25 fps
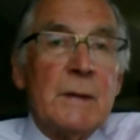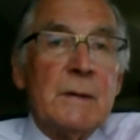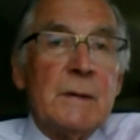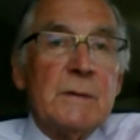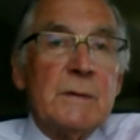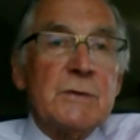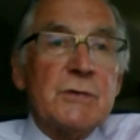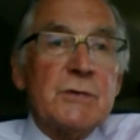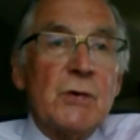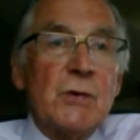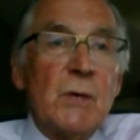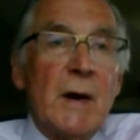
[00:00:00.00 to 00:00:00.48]

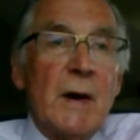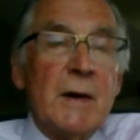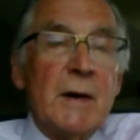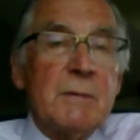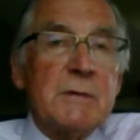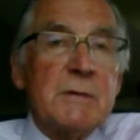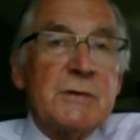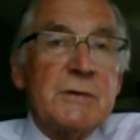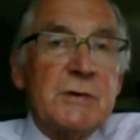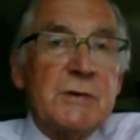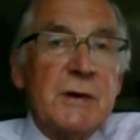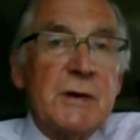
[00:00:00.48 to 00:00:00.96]
So I
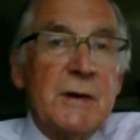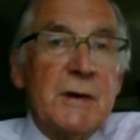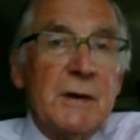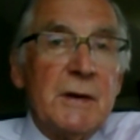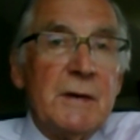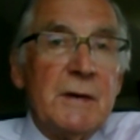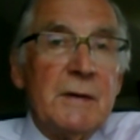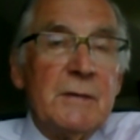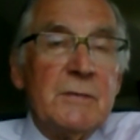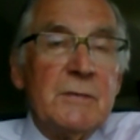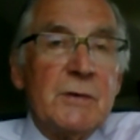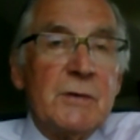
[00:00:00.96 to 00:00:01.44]
would
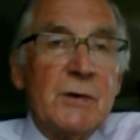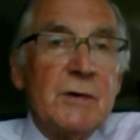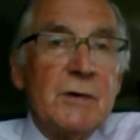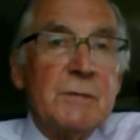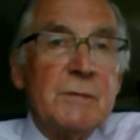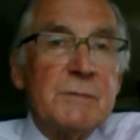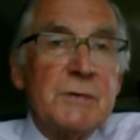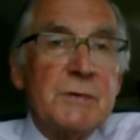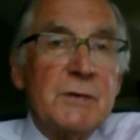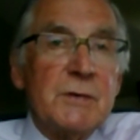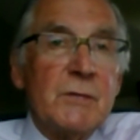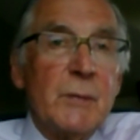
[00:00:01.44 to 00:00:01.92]
say in
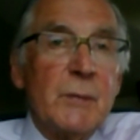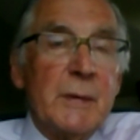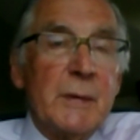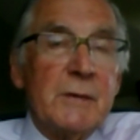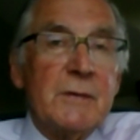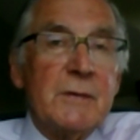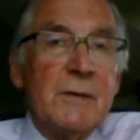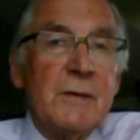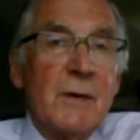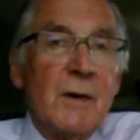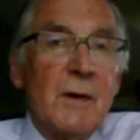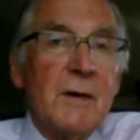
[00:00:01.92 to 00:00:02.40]
terms of
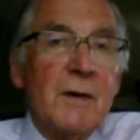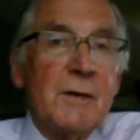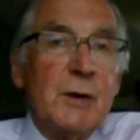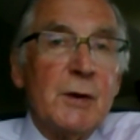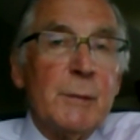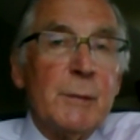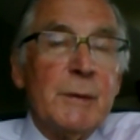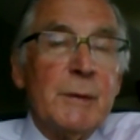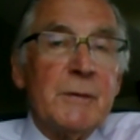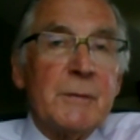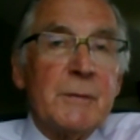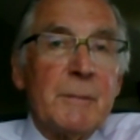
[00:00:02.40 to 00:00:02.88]
written
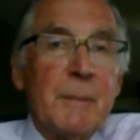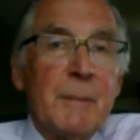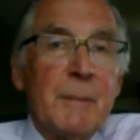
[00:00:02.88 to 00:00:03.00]
argument,